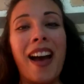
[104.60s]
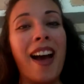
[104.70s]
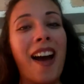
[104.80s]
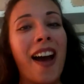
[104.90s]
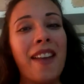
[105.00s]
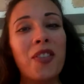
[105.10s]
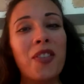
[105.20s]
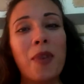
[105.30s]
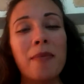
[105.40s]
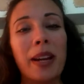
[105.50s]
Hi,
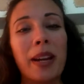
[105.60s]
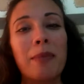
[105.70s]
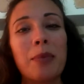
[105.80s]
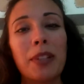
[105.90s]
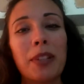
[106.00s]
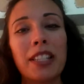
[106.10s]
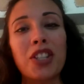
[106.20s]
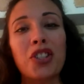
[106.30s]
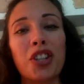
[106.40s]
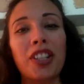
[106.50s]
everyone. My name is Melissa
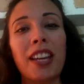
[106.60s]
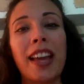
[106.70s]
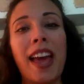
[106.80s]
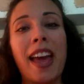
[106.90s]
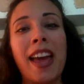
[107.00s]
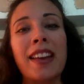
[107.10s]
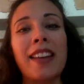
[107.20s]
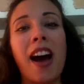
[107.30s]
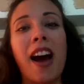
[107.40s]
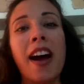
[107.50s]
Sterling, and
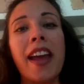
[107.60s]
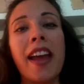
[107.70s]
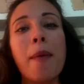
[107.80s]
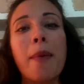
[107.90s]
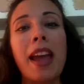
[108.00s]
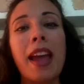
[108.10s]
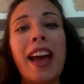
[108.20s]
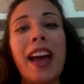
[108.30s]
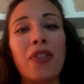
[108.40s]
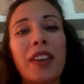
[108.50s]
I am a
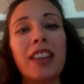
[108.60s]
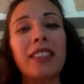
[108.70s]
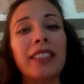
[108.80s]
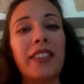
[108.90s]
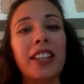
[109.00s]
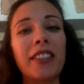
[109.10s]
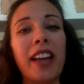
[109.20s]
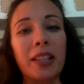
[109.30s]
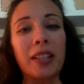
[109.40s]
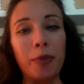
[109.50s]
healthy lifestyle
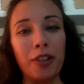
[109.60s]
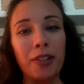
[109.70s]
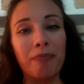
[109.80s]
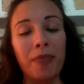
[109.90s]
expert.